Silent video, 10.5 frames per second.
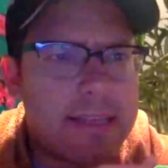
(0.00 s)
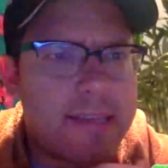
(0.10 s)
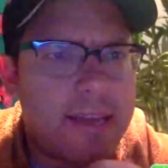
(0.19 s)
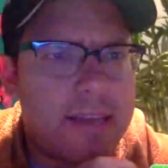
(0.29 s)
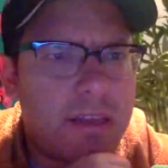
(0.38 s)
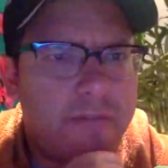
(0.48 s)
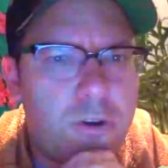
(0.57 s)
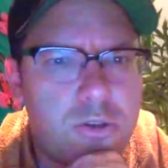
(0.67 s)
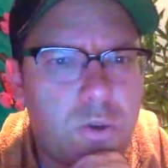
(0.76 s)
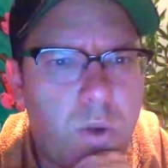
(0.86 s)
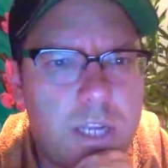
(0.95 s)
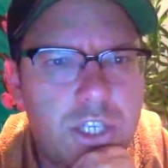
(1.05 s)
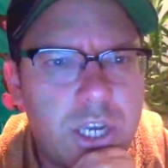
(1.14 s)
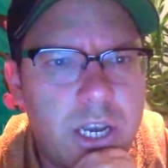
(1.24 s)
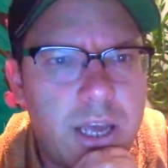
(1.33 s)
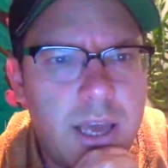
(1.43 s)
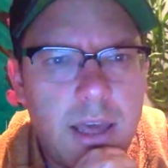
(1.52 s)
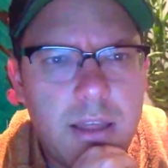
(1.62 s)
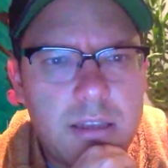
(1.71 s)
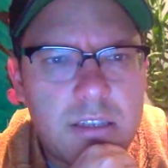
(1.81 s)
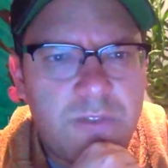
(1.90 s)
Let's get to the first question.
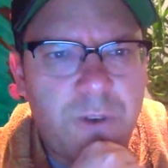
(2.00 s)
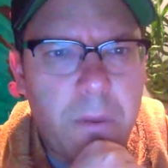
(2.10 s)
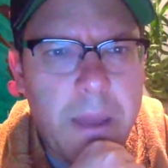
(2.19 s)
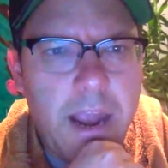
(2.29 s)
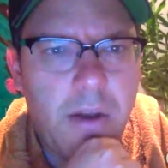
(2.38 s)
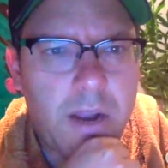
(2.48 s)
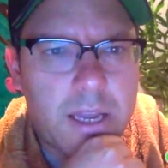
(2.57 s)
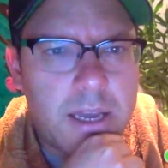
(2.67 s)
This is from Eric,